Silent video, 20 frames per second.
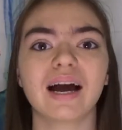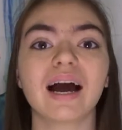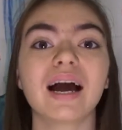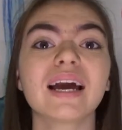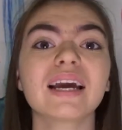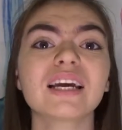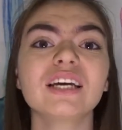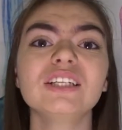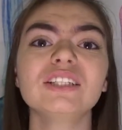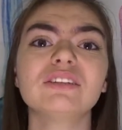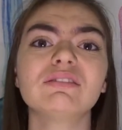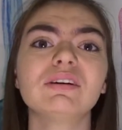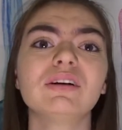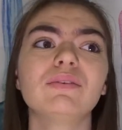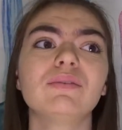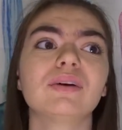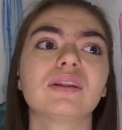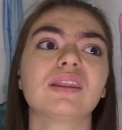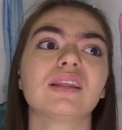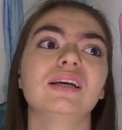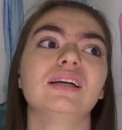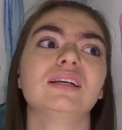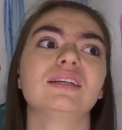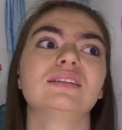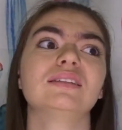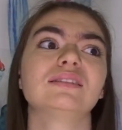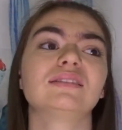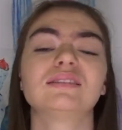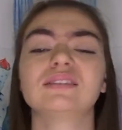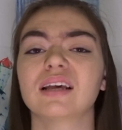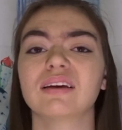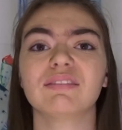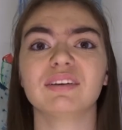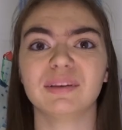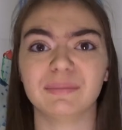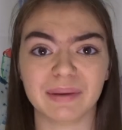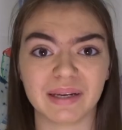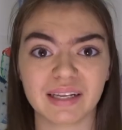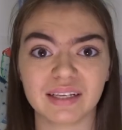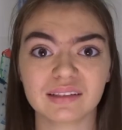I can do it within
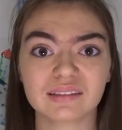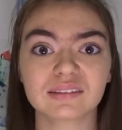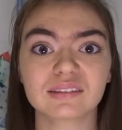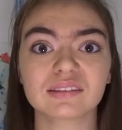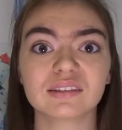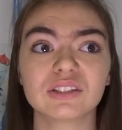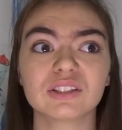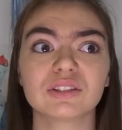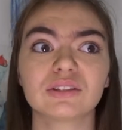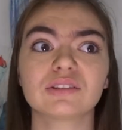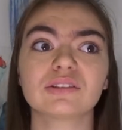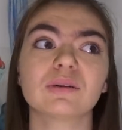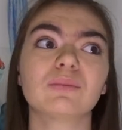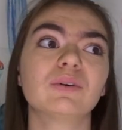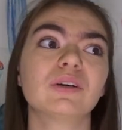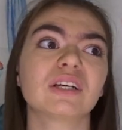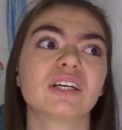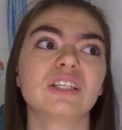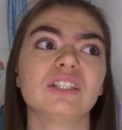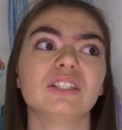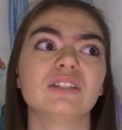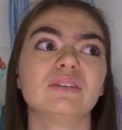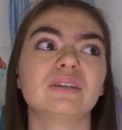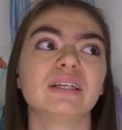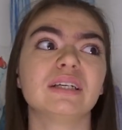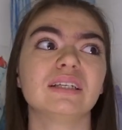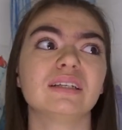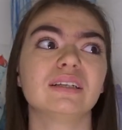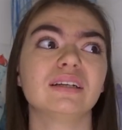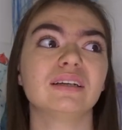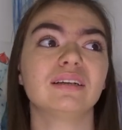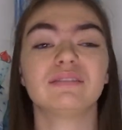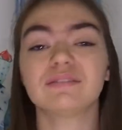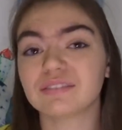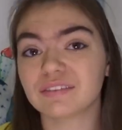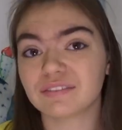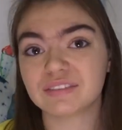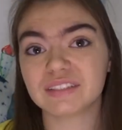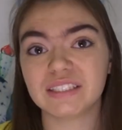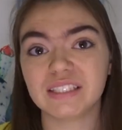seven minutes. Someone can do it in
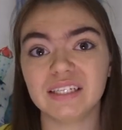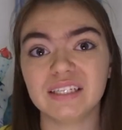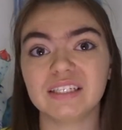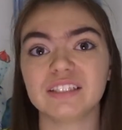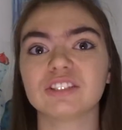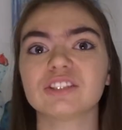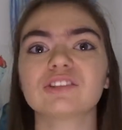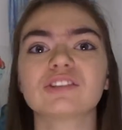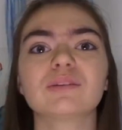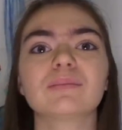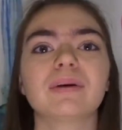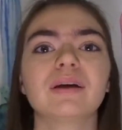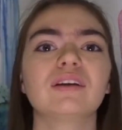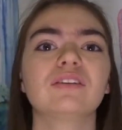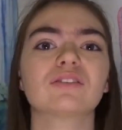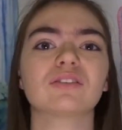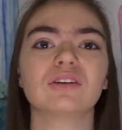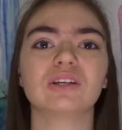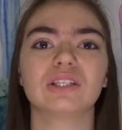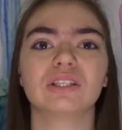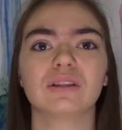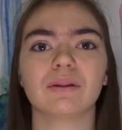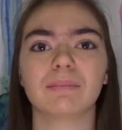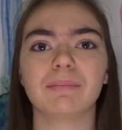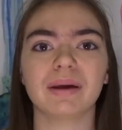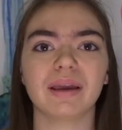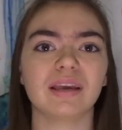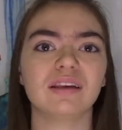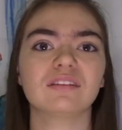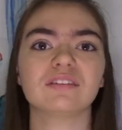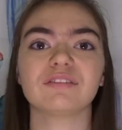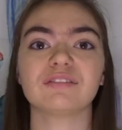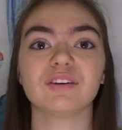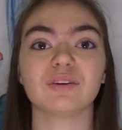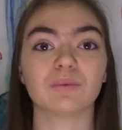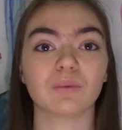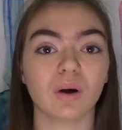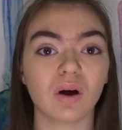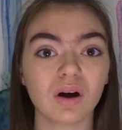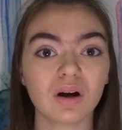15. It just depends on the pace of
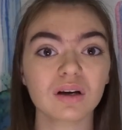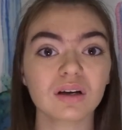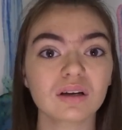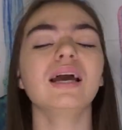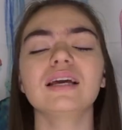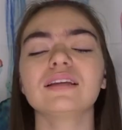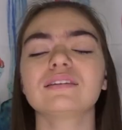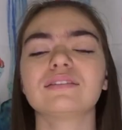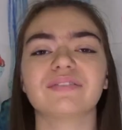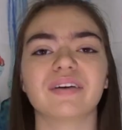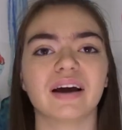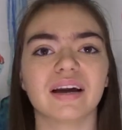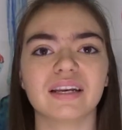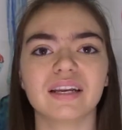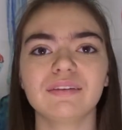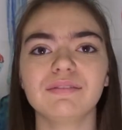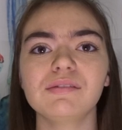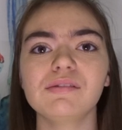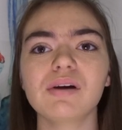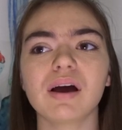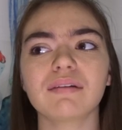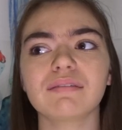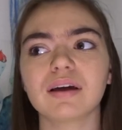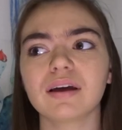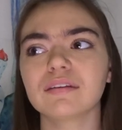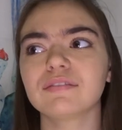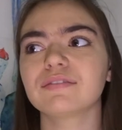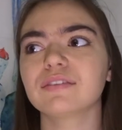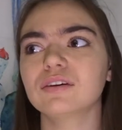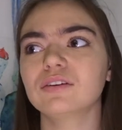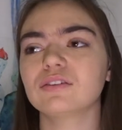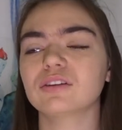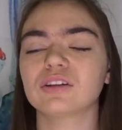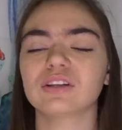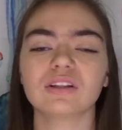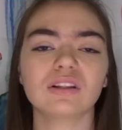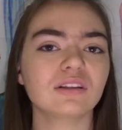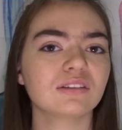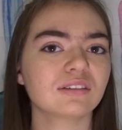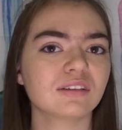your walk. It's fine. If you have headphones and
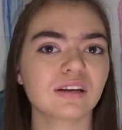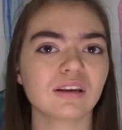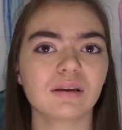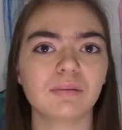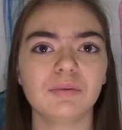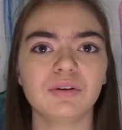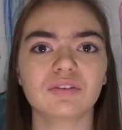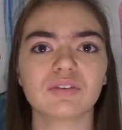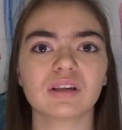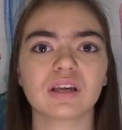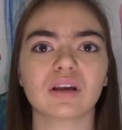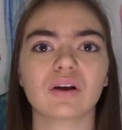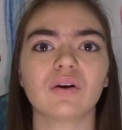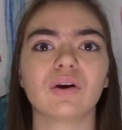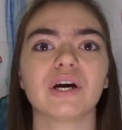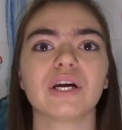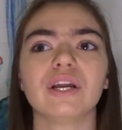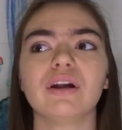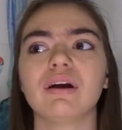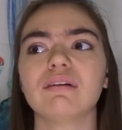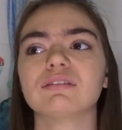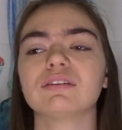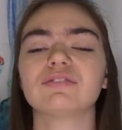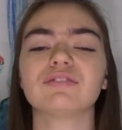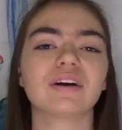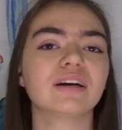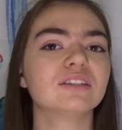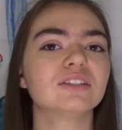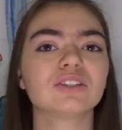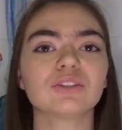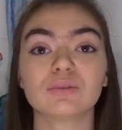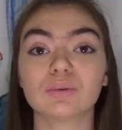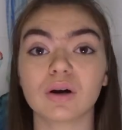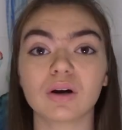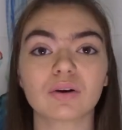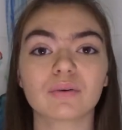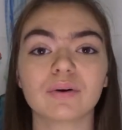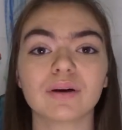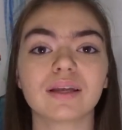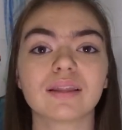you're listening to music or you have a friend to
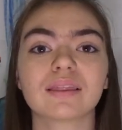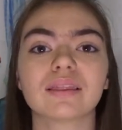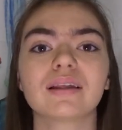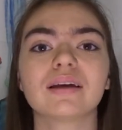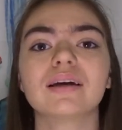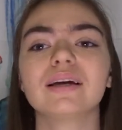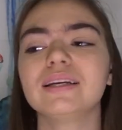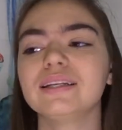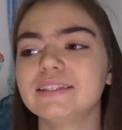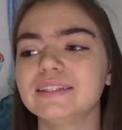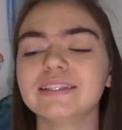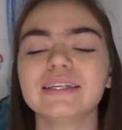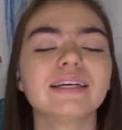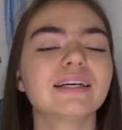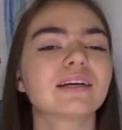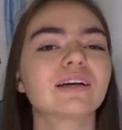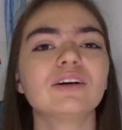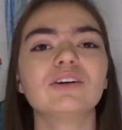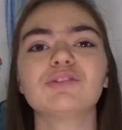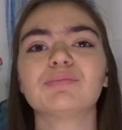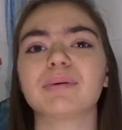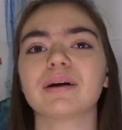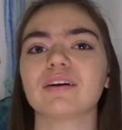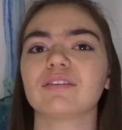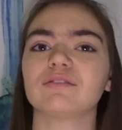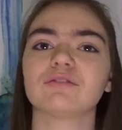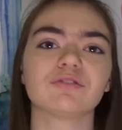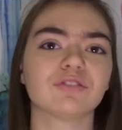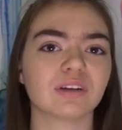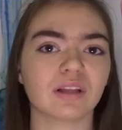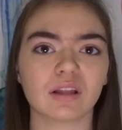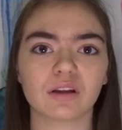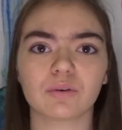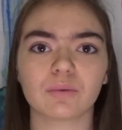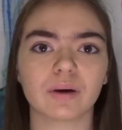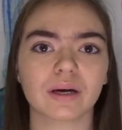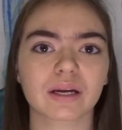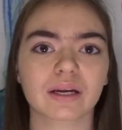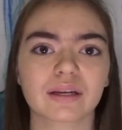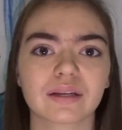walk with, it goes by really
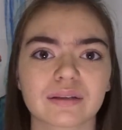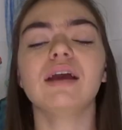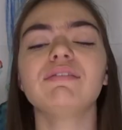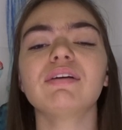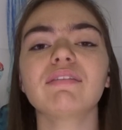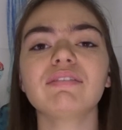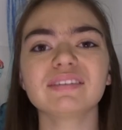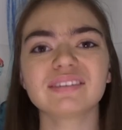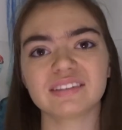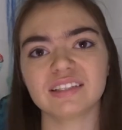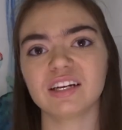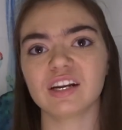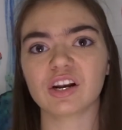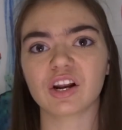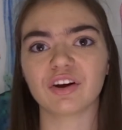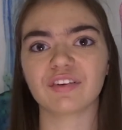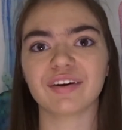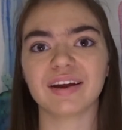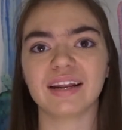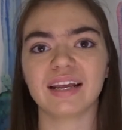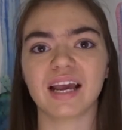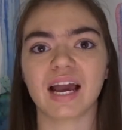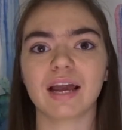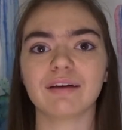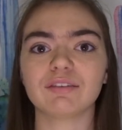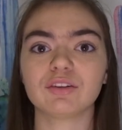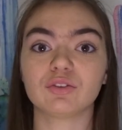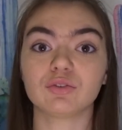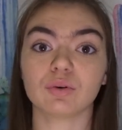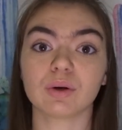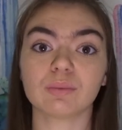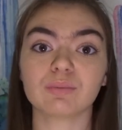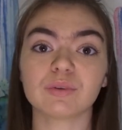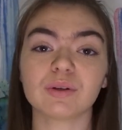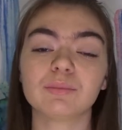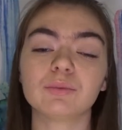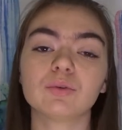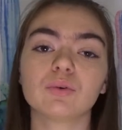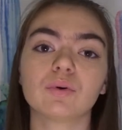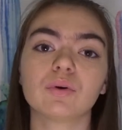quick. If you haven't seen it already, I have a dorm
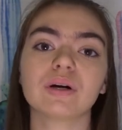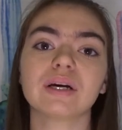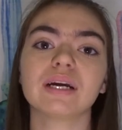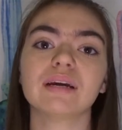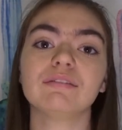room tour.